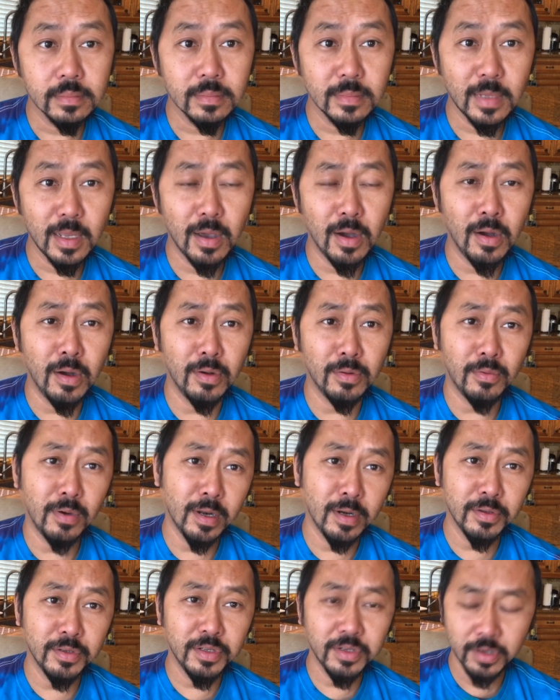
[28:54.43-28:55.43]
Oh, why
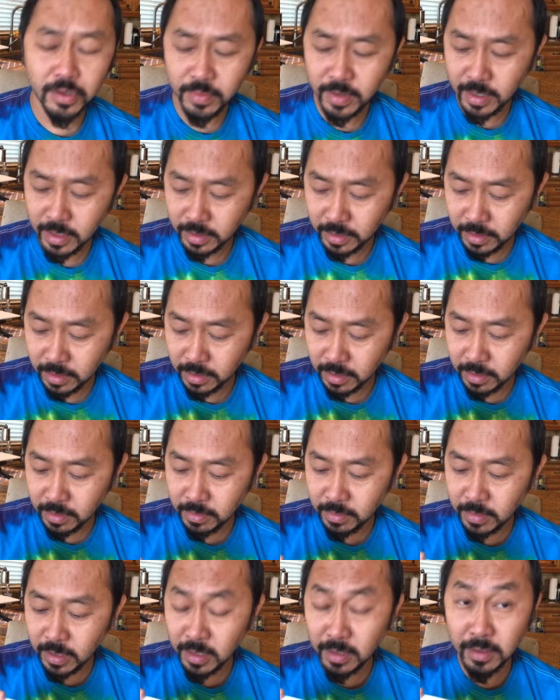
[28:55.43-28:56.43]
don't you go back to
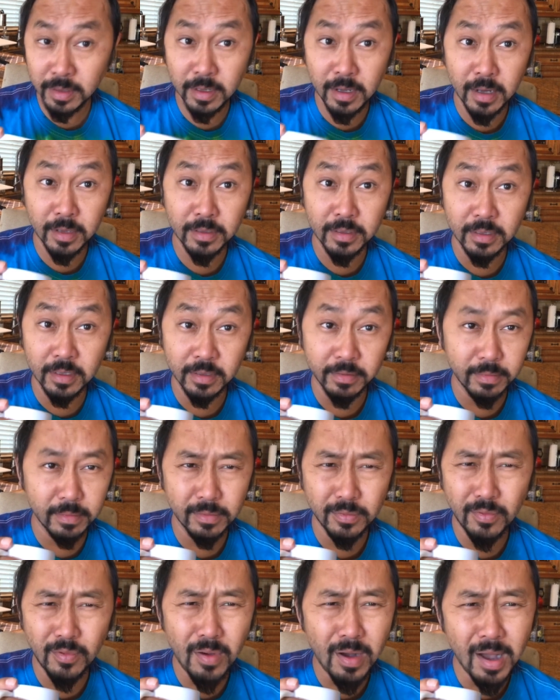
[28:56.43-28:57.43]
being a doctor?
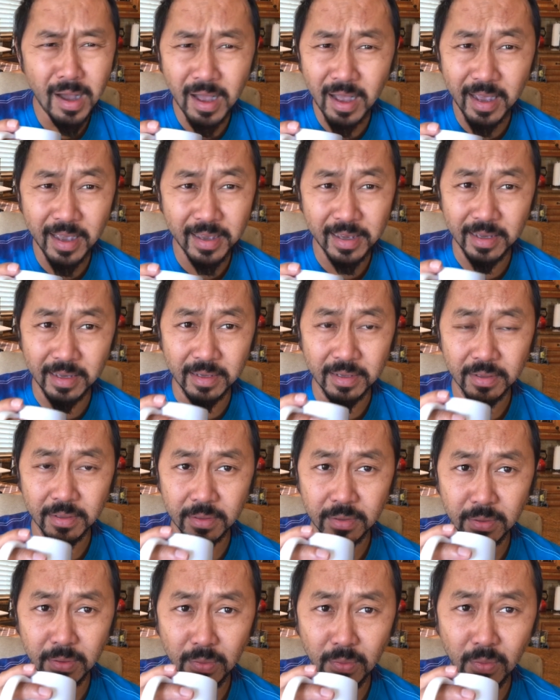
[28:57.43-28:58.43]
Why?
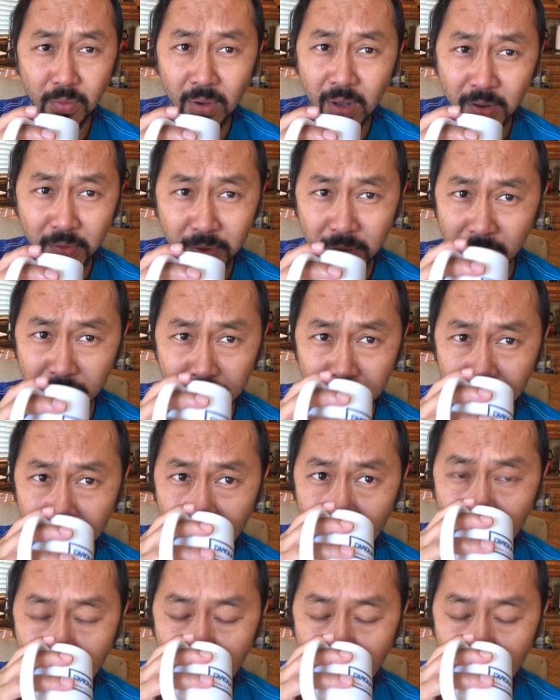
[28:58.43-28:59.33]
Why would I do that?